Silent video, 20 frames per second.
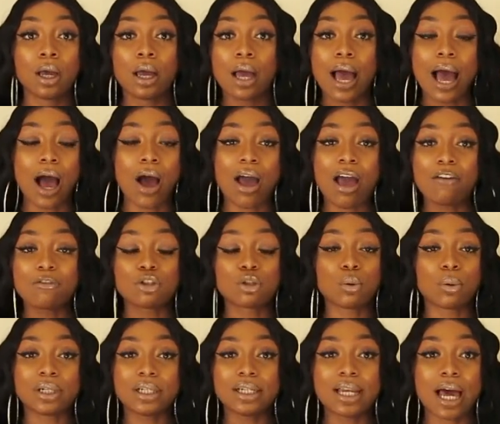I'll have
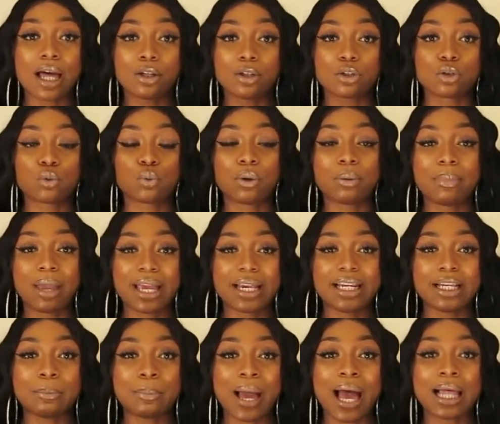$20
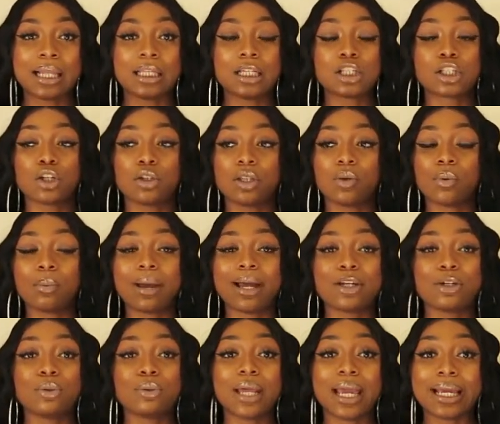remaining balance. So then when my
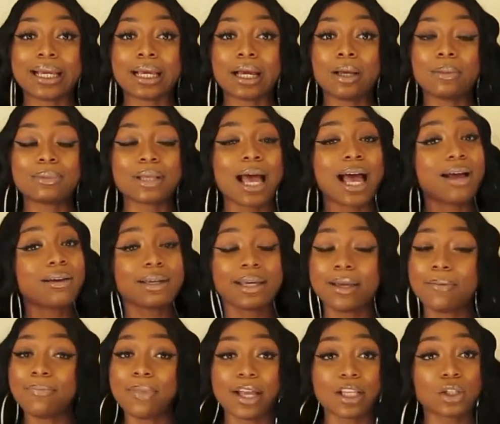due date comes, I'll
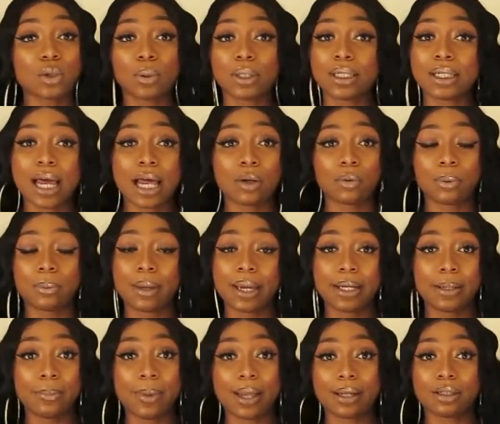keep that $20
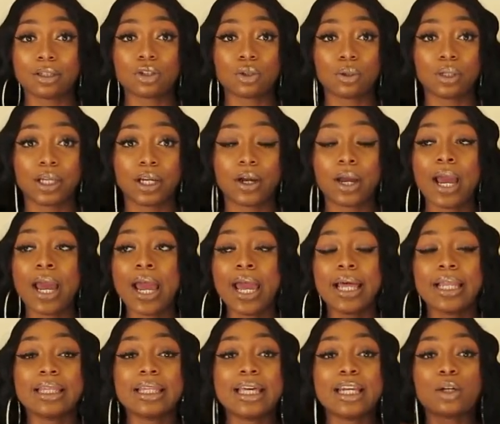remaining balance on there
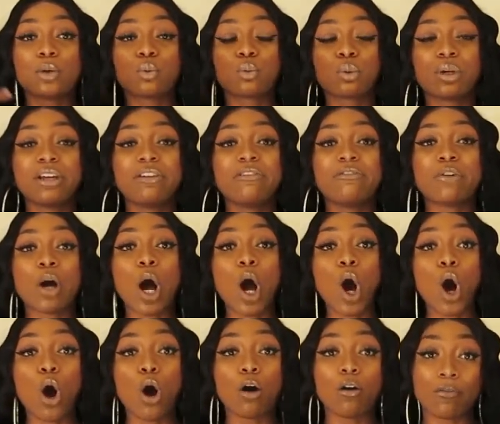and let it
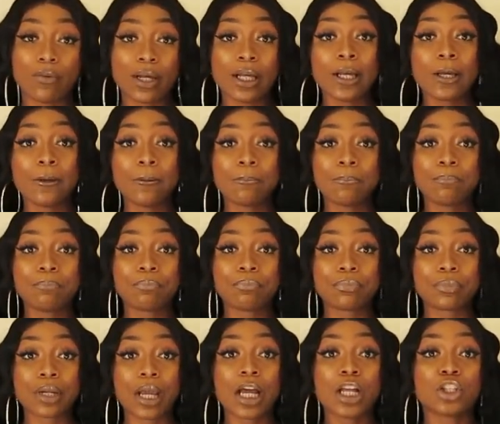revolve
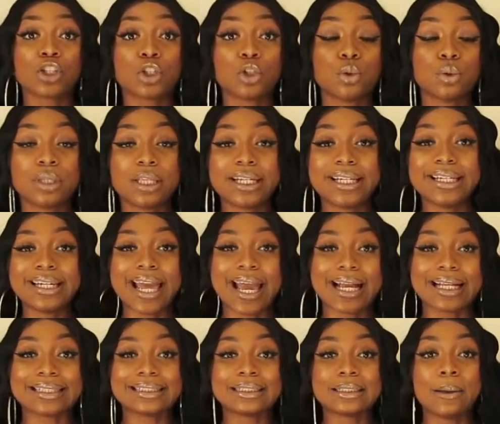to the
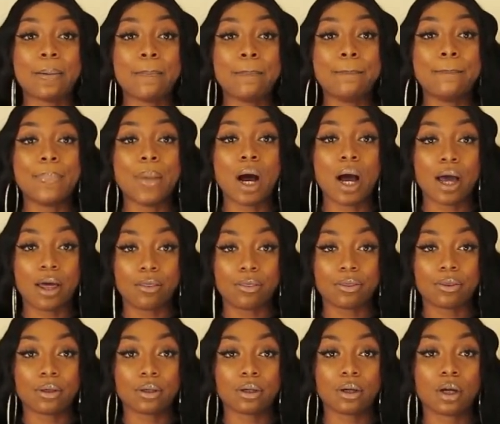next
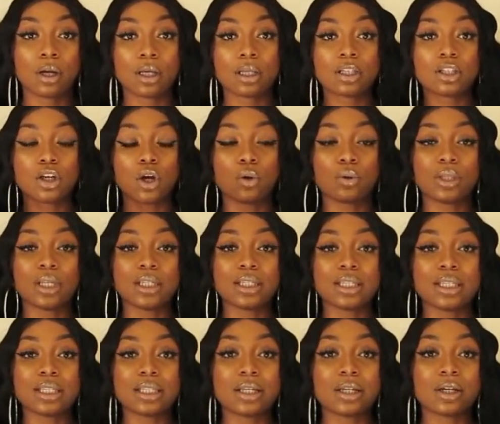month. So this
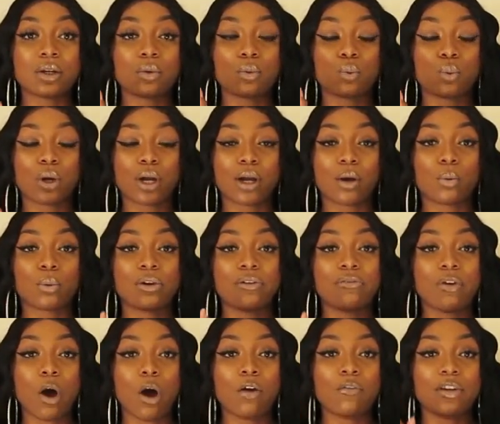is where
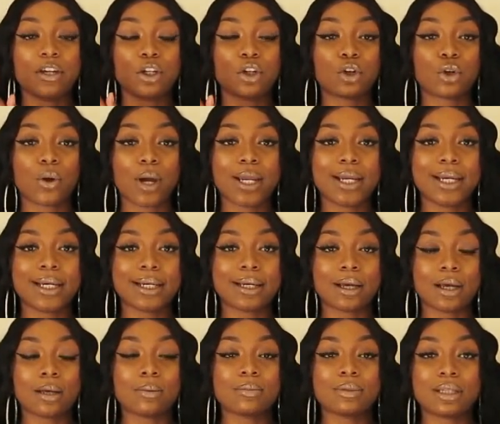revolving credit
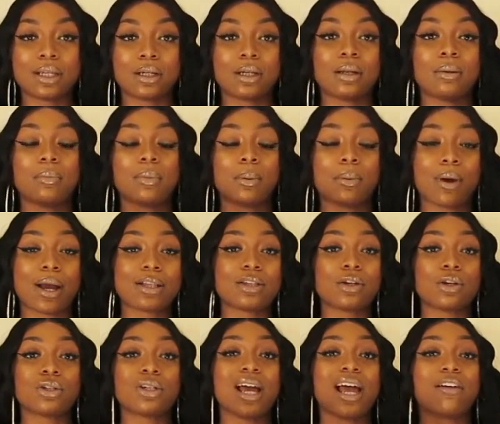comes in. Remember I
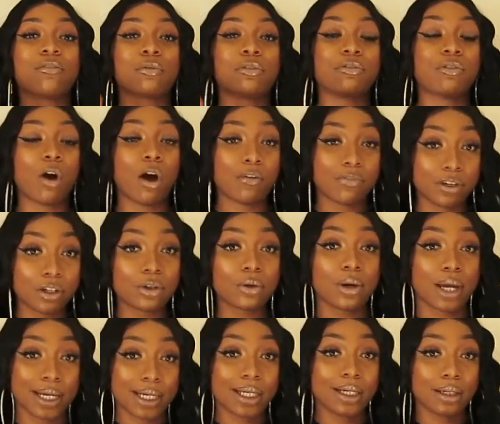told you I have revolving
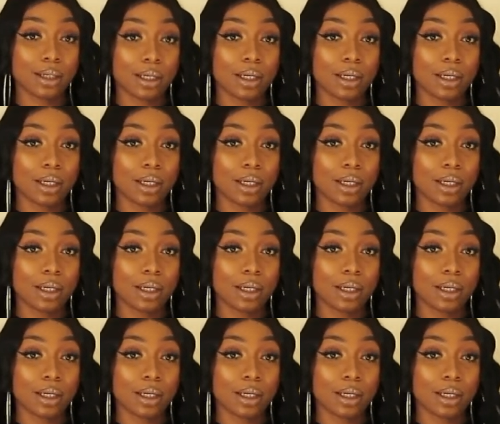credit?